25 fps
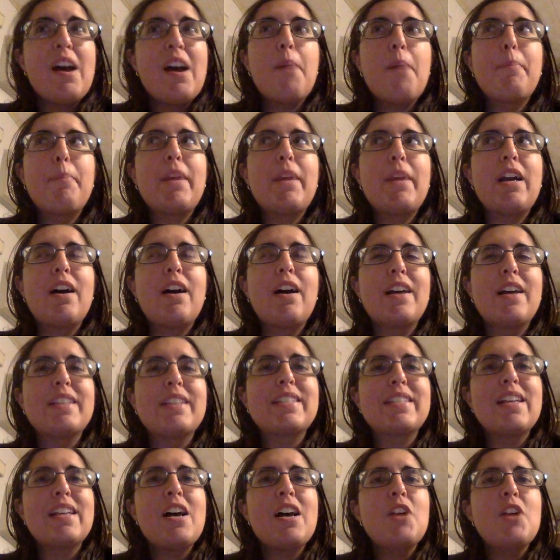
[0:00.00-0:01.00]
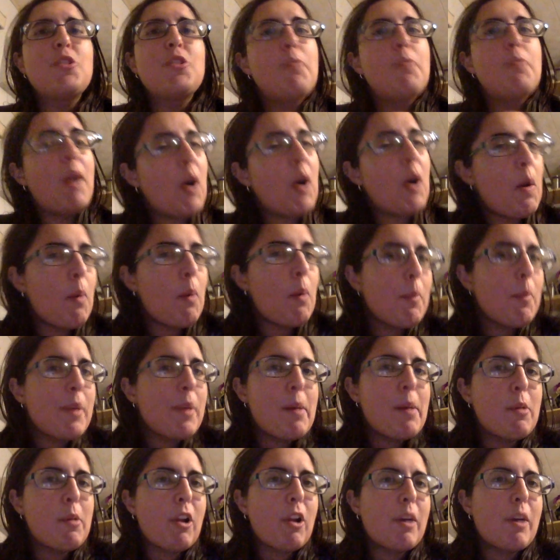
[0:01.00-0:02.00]
because tomorrow I won't be
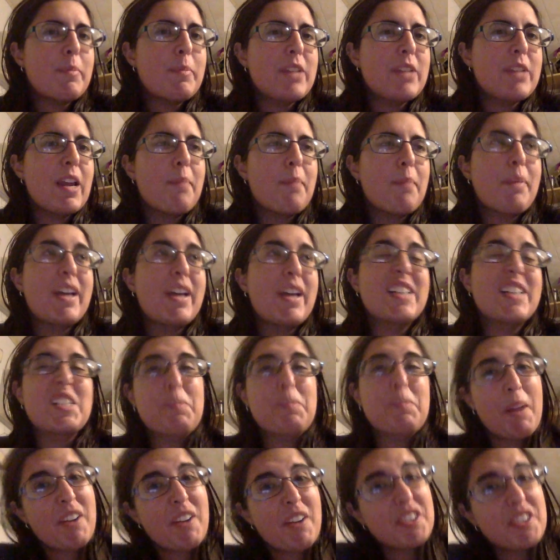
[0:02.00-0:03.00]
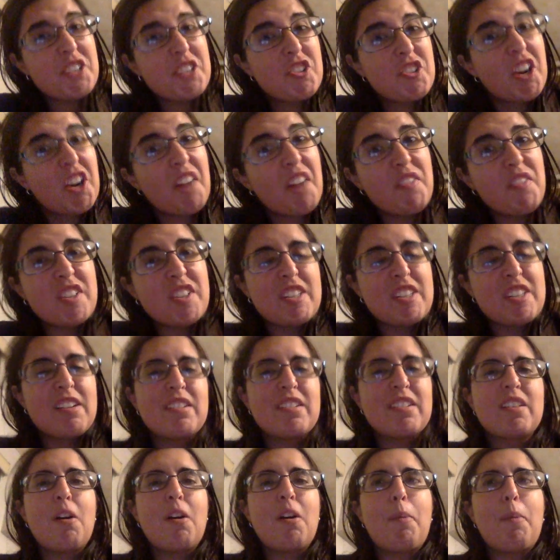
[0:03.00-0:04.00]
able to update because it's parent-teacher conferences,
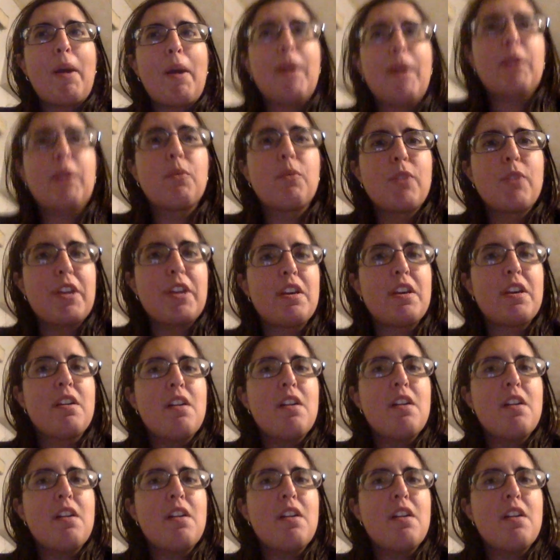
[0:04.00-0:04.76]
so I'll probably